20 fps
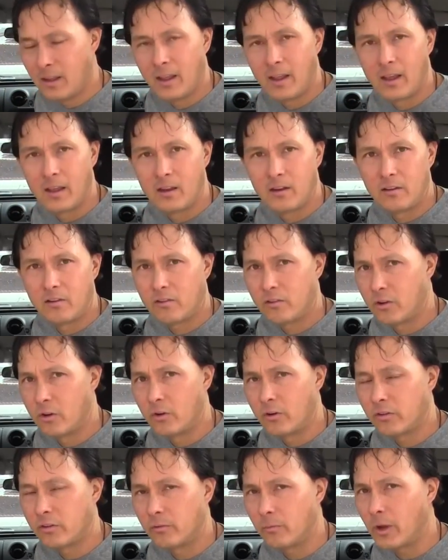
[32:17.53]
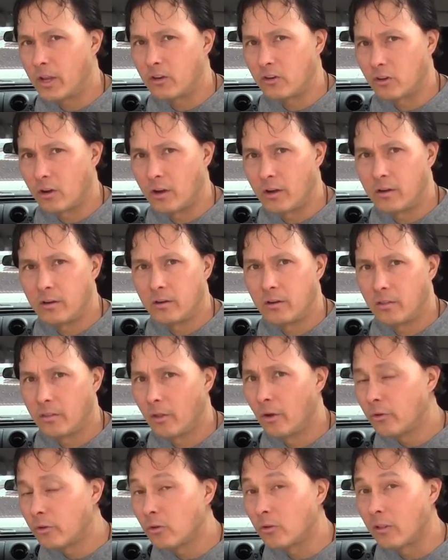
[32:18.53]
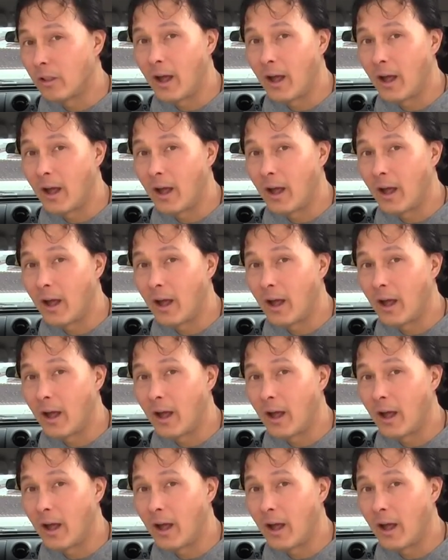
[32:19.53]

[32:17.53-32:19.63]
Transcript: And you're noticing, wait, John, those are